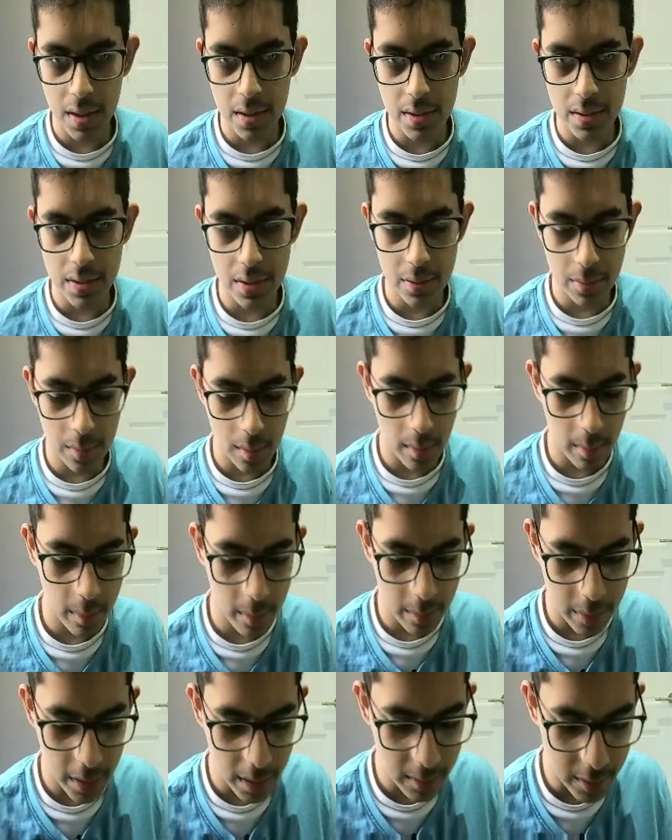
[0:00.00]
So
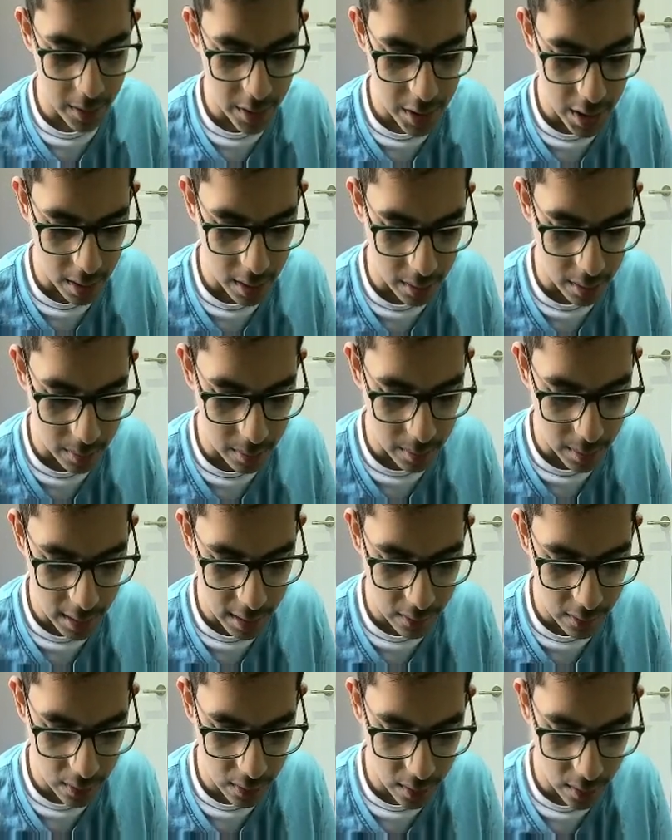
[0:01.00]
pretty much,
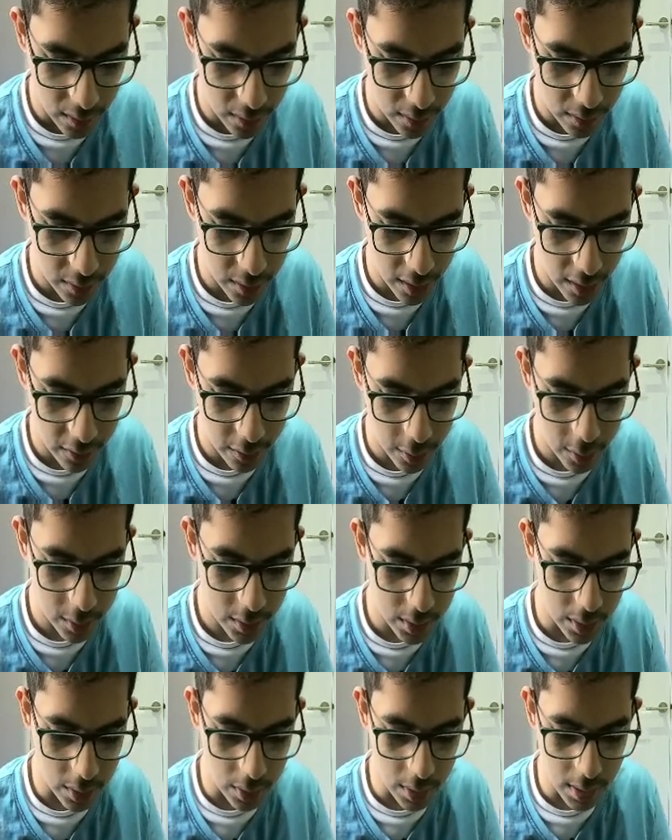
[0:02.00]
if we want
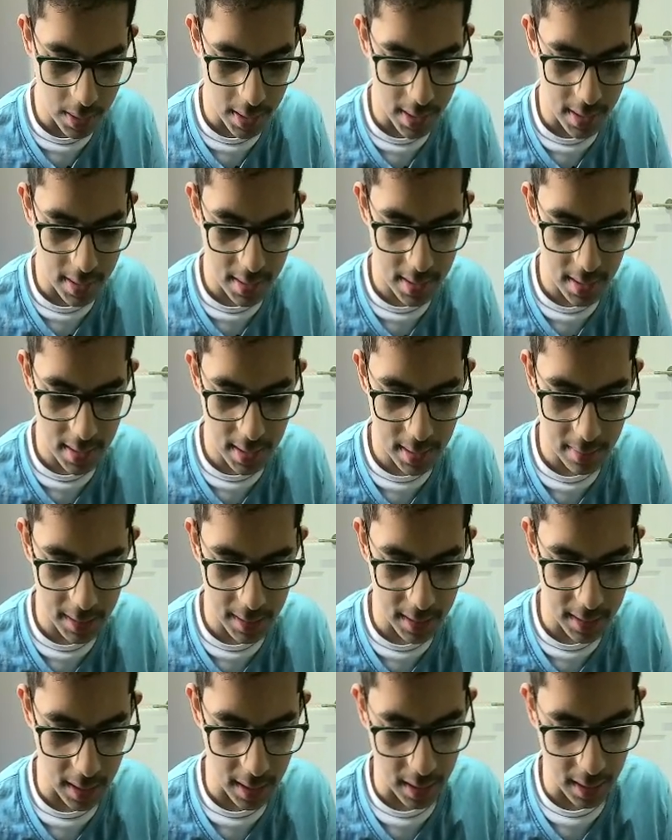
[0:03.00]
to order this
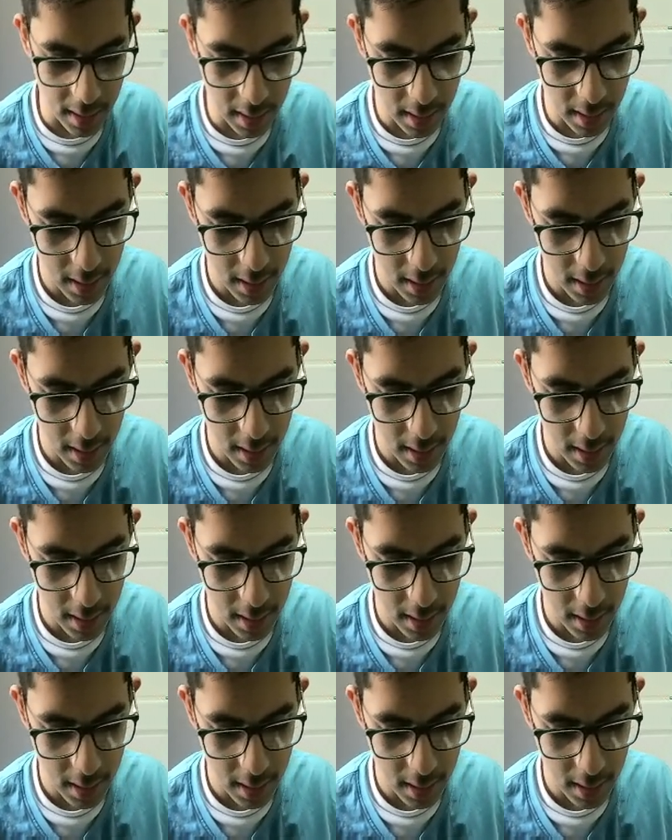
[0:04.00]
systematically,